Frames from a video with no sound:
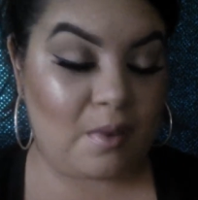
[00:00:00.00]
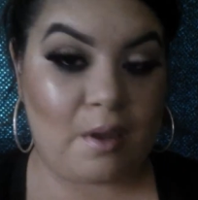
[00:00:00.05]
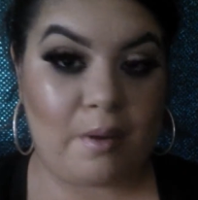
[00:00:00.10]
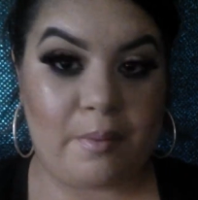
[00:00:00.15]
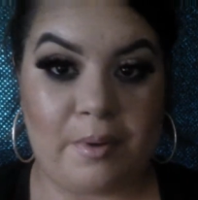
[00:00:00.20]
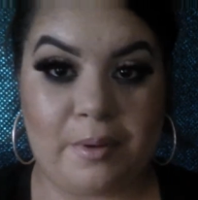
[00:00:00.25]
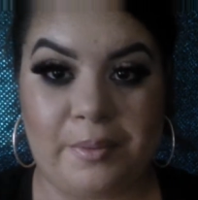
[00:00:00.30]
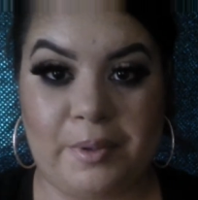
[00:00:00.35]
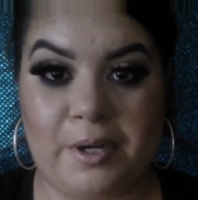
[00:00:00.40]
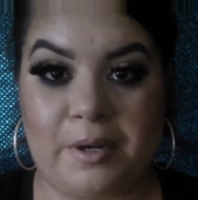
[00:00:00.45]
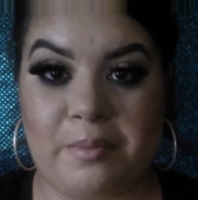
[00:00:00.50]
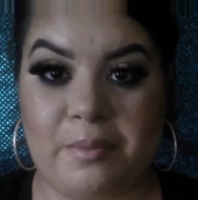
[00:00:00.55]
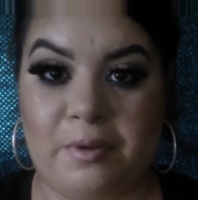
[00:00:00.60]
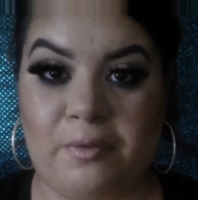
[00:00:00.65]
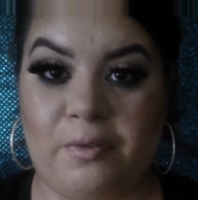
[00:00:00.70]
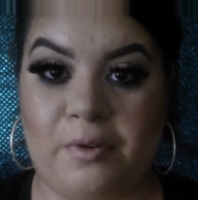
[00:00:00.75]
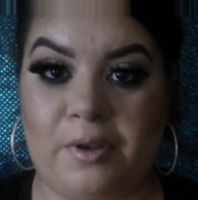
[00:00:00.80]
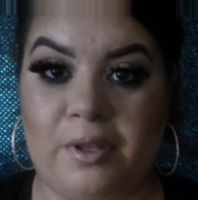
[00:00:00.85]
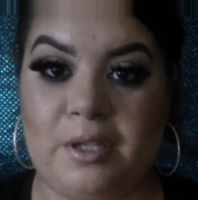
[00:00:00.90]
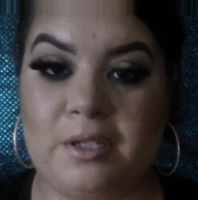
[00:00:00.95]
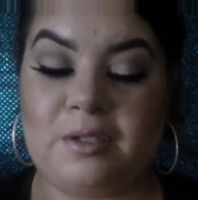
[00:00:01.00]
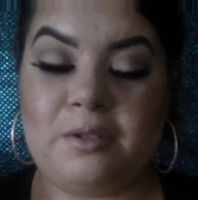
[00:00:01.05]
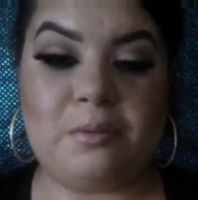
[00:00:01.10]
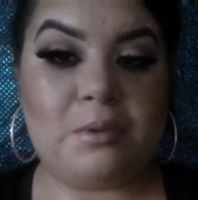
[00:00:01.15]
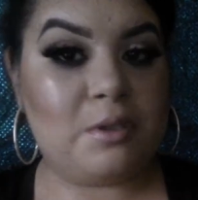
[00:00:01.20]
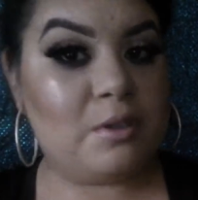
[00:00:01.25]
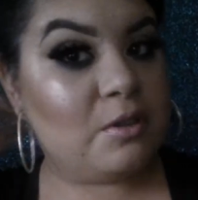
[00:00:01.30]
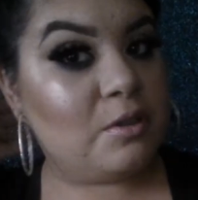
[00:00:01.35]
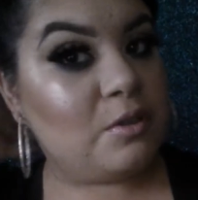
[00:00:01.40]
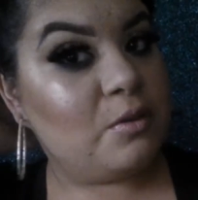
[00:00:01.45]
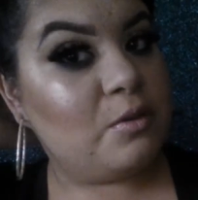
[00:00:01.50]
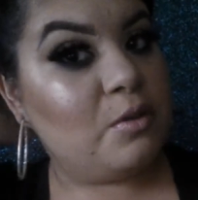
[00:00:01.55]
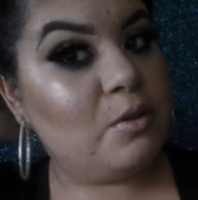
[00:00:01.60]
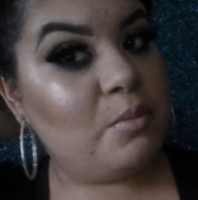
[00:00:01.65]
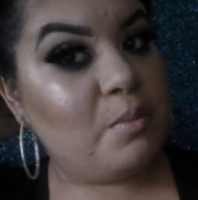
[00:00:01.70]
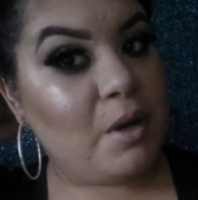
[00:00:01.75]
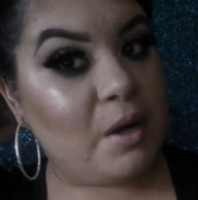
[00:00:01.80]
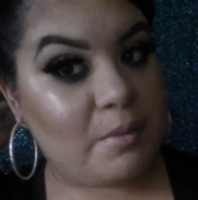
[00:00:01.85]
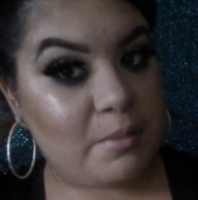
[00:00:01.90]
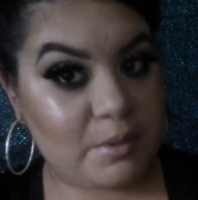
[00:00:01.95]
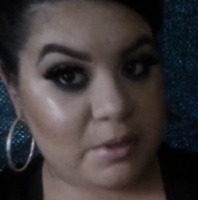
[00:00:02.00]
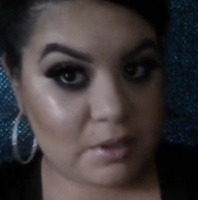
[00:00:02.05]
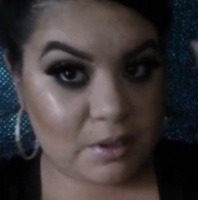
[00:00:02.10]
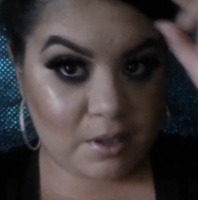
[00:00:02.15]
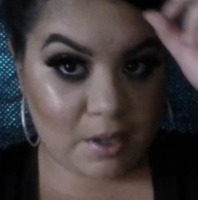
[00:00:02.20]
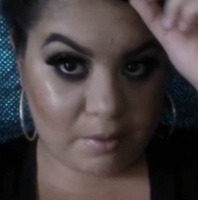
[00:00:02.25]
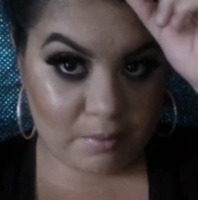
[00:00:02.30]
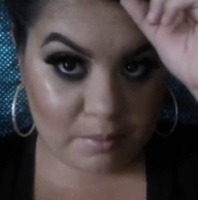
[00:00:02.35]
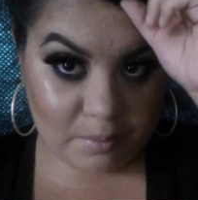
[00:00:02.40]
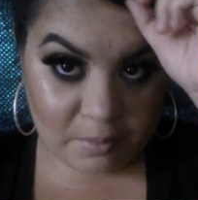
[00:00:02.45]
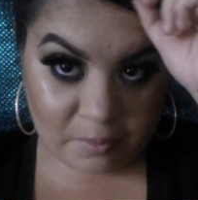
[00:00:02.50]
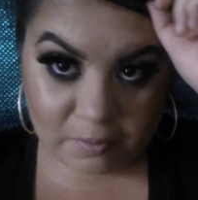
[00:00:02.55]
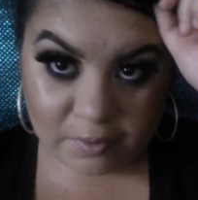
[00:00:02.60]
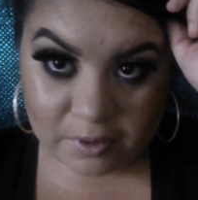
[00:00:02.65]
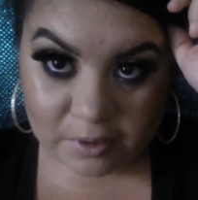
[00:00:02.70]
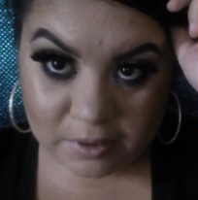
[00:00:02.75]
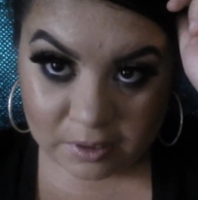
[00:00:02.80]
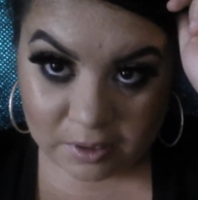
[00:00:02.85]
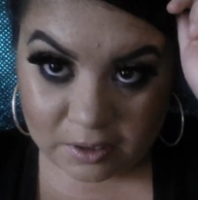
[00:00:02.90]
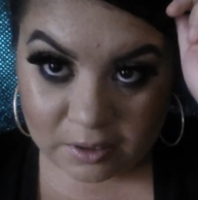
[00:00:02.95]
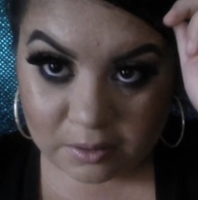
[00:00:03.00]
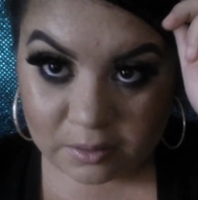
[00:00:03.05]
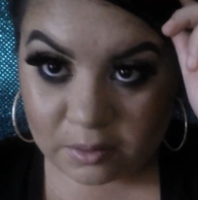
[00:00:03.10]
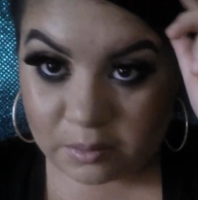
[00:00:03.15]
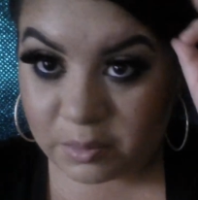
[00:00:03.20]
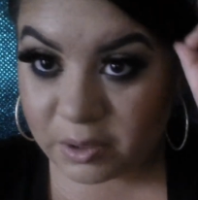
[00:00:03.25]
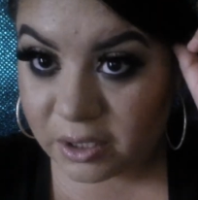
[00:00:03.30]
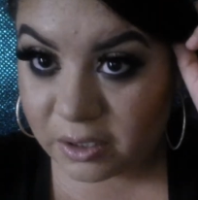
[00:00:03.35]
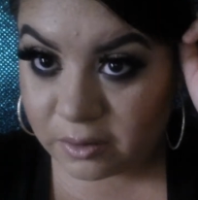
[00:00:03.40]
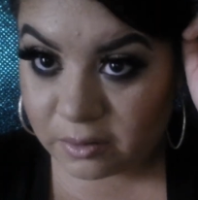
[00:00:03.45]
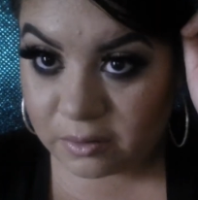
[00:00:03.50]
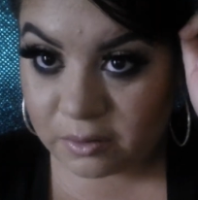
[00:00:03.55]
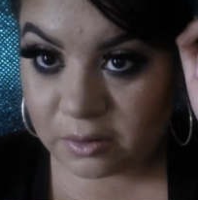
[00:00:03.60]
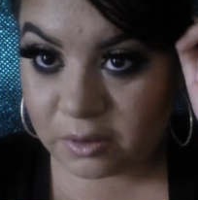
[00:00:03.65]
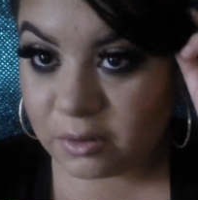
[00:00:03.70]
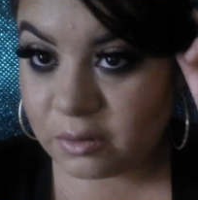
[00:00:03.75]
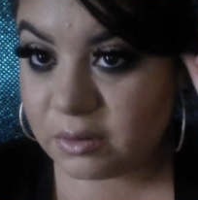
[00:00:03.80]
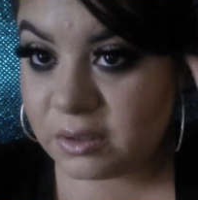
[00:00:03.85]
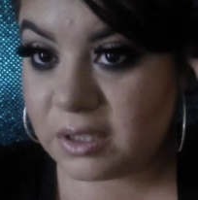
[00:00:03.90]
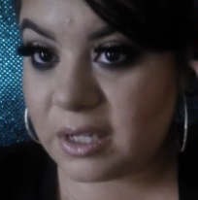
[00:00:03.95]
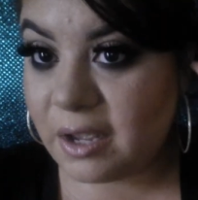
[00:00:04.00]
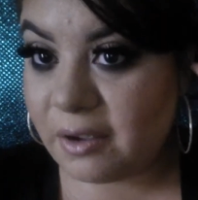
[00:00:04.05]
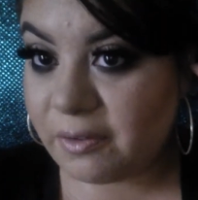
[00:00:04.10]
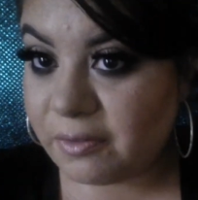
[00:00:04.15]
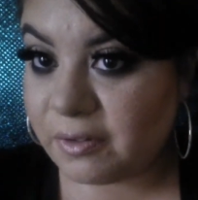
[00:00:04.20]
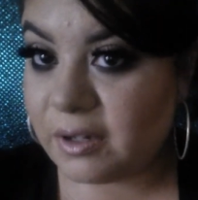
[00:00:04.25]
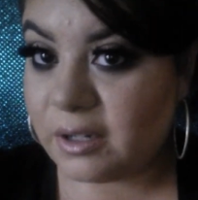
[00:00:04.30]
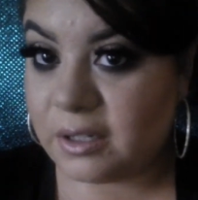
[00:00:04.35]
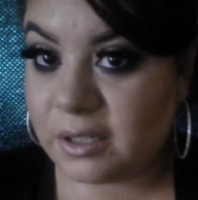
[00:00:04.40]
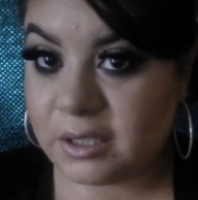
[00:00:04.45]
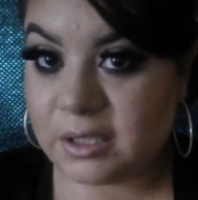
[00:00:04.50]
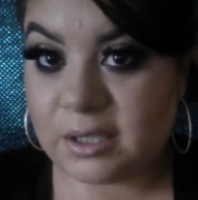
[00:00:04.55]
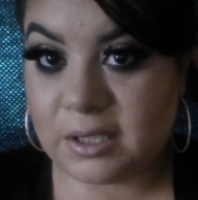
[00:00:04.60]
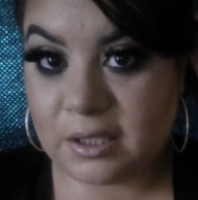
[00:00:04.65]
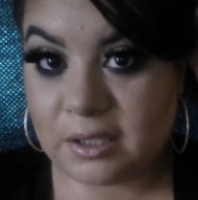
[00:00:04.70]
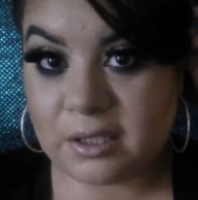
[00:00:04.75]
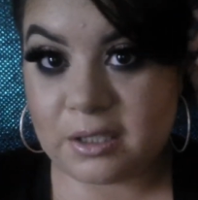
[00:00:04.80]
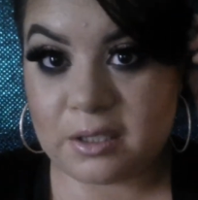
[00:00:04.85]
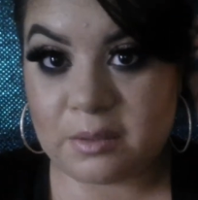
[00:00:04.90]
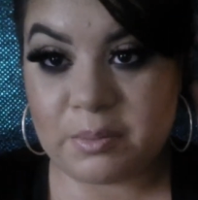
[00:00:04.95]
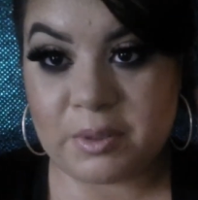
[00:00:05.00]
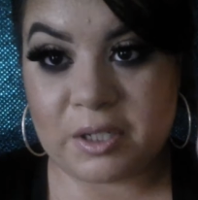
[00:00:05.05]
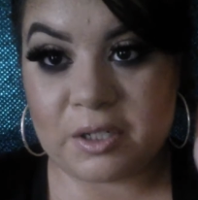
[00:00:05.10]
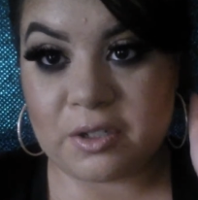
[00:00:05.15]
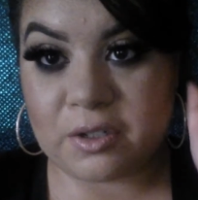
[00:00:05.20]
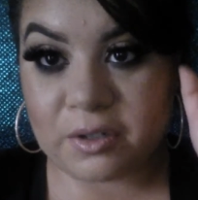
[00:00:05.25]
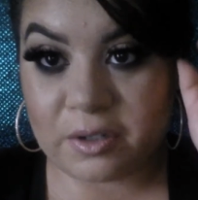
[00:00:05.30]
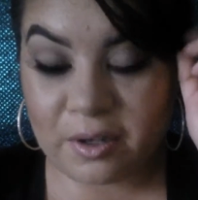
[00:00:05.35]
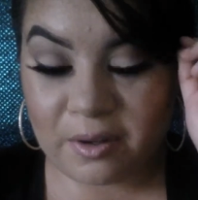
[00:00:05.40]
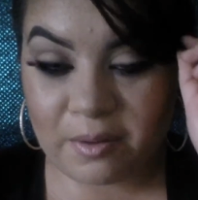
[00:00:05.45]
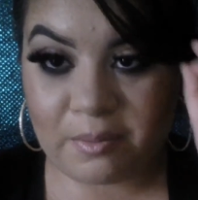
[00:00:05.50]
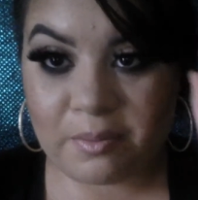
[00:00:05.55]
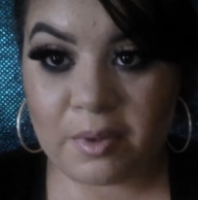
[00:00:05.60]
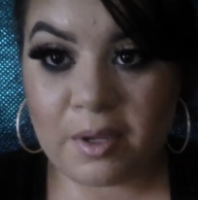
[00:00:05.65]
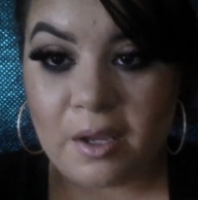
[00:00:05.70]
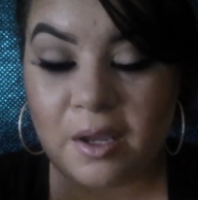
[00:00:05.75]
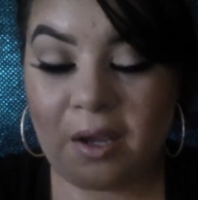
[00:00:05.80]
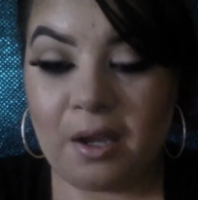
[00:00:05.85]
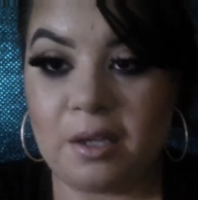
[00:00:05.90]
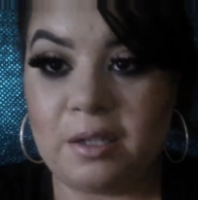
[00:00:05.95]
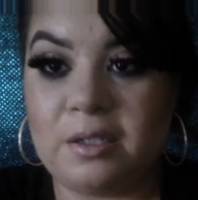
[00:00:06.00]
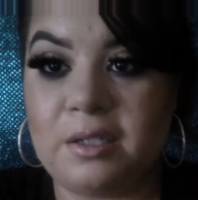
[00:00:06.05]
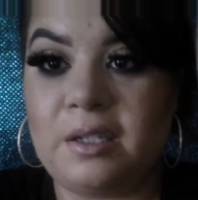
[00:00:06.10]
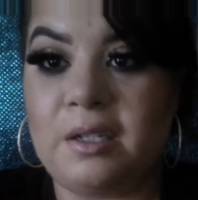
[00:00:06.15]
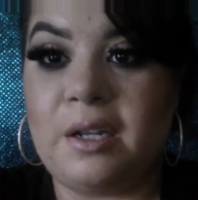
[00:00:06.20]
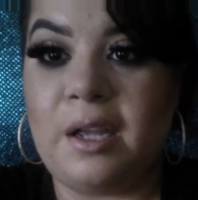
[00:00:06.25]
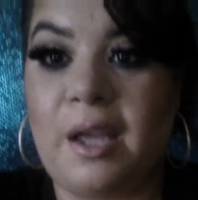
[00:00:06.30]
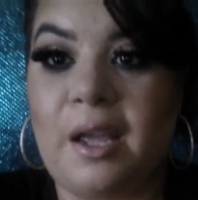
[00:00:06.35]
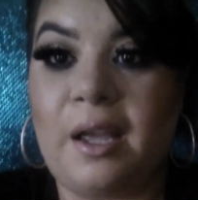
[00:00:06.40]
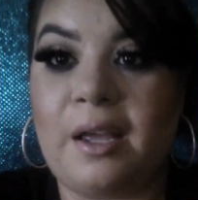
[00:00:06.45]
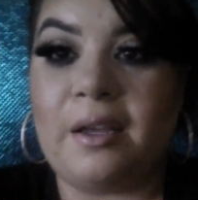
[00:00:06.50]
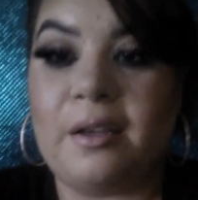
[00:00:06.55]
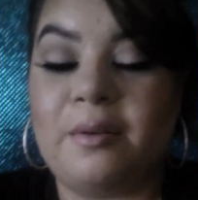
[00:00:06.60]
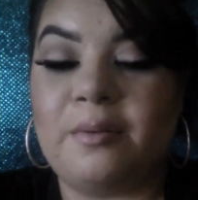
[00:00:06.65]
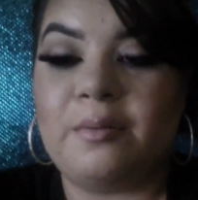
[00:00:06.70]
I'm going to put up before this one, so you'll probably see that one before you see this one, but you'll definitely see this picture up today.